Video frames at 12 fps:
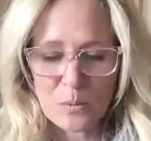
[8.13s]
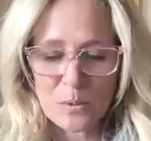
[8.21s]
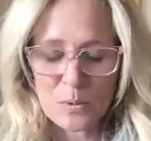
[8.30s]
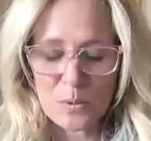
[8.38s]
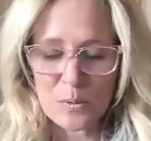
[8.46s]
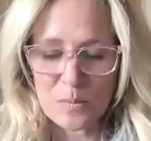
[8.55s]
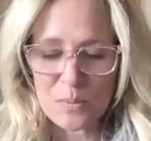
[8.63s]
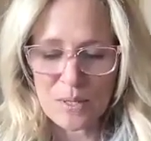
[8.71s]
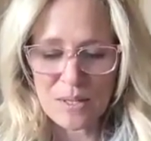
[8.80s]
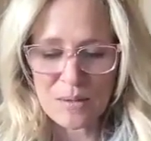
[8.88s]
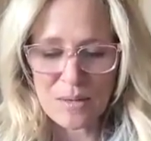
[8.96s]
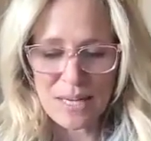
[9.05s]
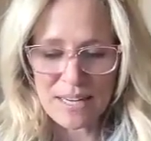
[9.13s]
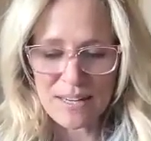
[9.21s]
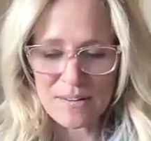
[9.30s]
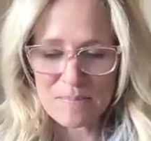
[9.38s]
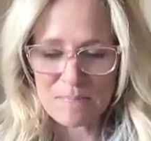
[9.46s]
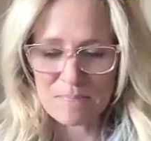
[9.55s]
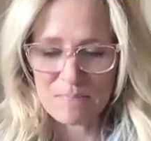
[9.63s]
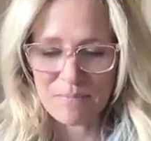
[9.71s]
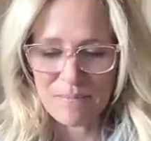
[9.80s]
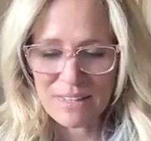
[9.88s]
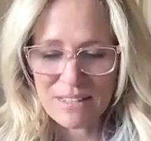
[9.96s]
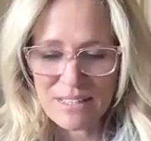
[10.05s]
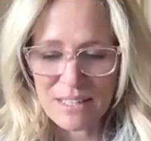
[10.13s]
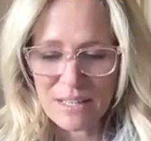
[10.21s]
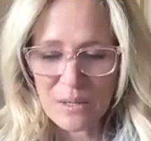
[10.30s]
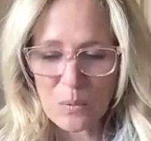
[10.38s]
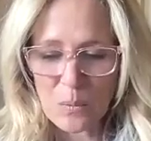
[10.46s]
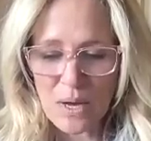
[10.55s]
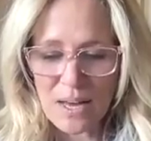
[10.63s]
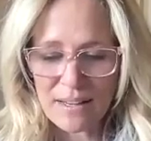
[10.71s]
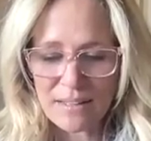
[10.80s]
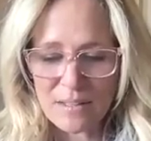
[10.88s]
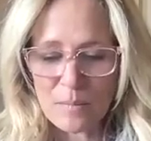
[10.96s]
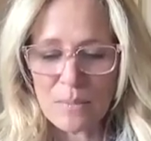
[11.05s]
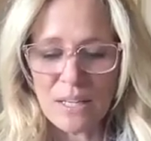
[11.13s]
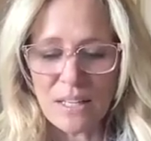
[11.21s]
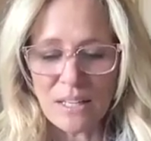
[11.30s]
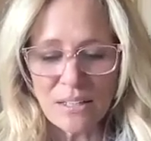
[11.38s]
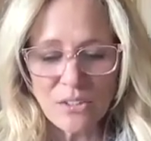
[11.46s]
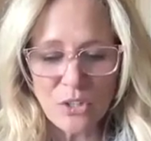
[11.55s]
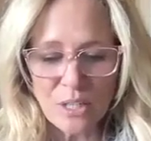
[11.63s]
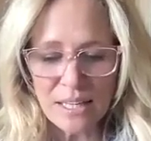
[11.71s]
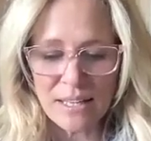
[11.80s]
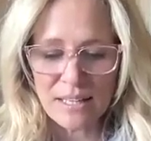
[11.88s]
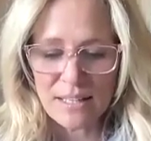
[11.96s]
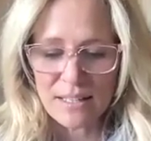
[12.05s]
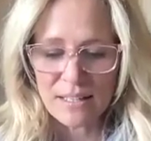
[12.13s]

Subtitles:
This one will be taking a walk on the beach.